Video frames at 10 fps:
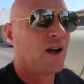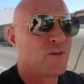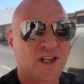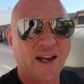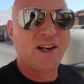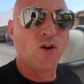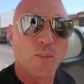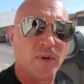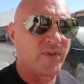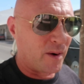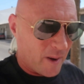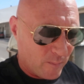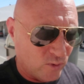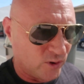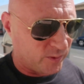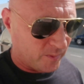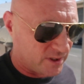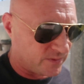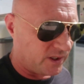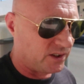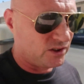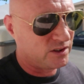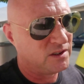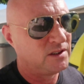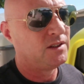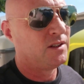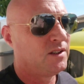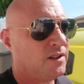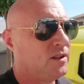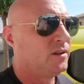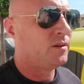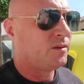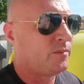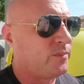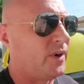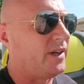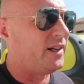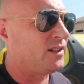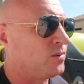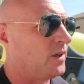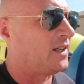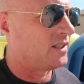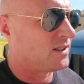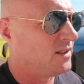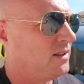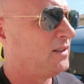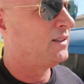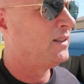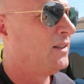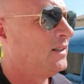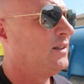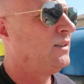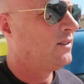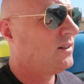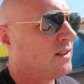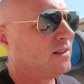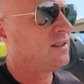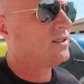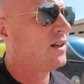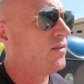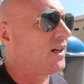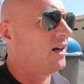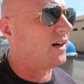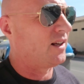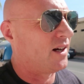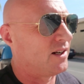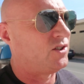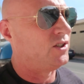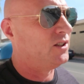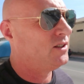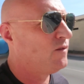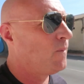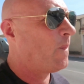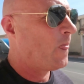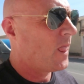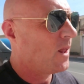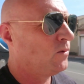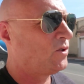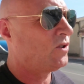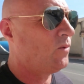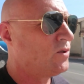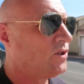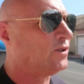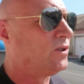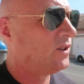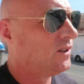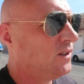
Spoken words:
I was kind of hoping for a bit more from this village, but it is what it is. And it does have a car garage here, which is always good.